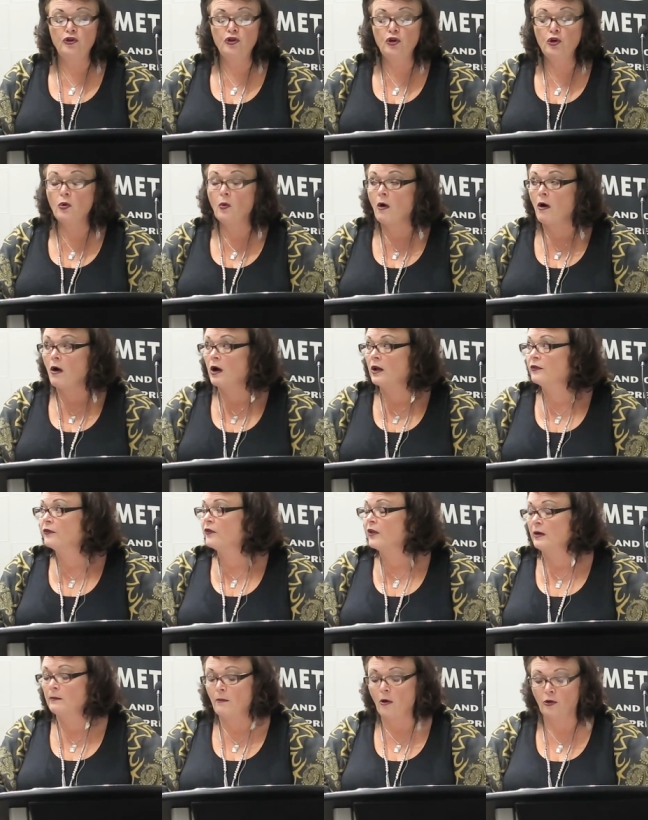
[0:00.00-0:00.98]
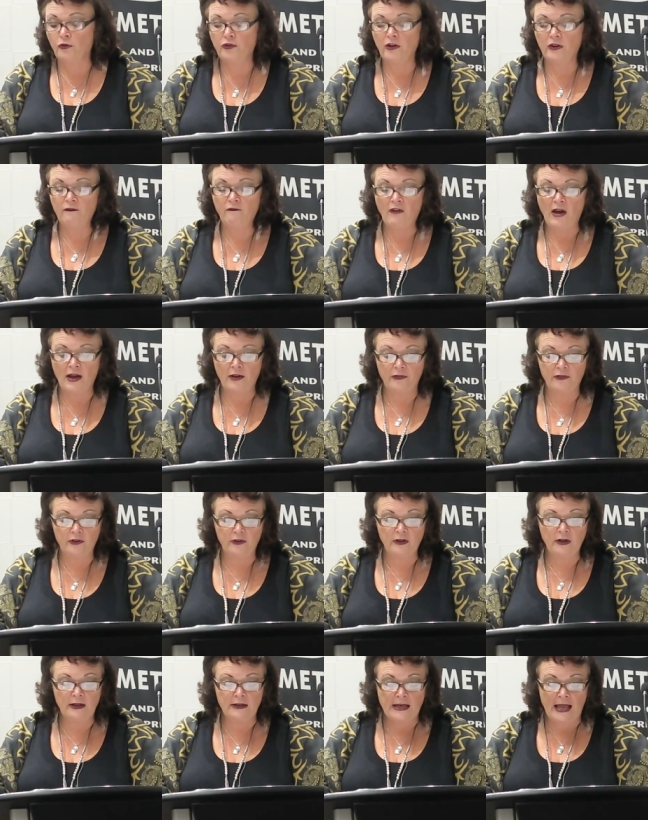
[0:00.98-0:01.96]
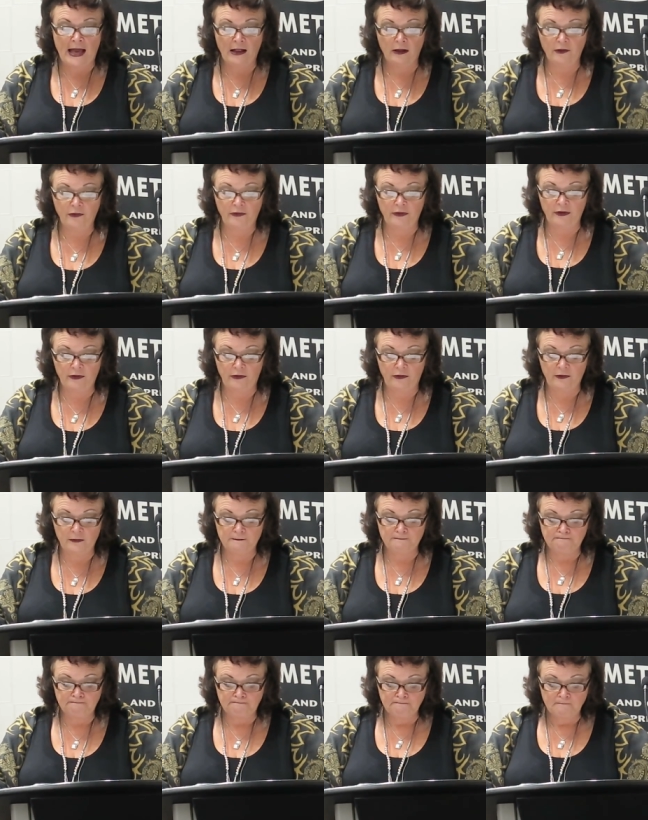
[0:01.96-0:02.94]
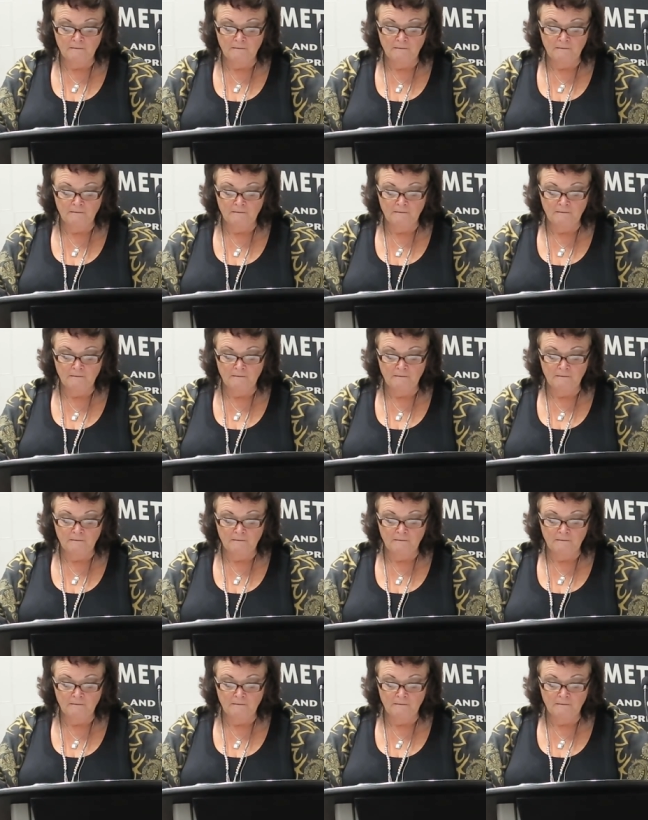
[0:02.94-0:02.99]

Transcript: nuanced, and multifaceted analysis.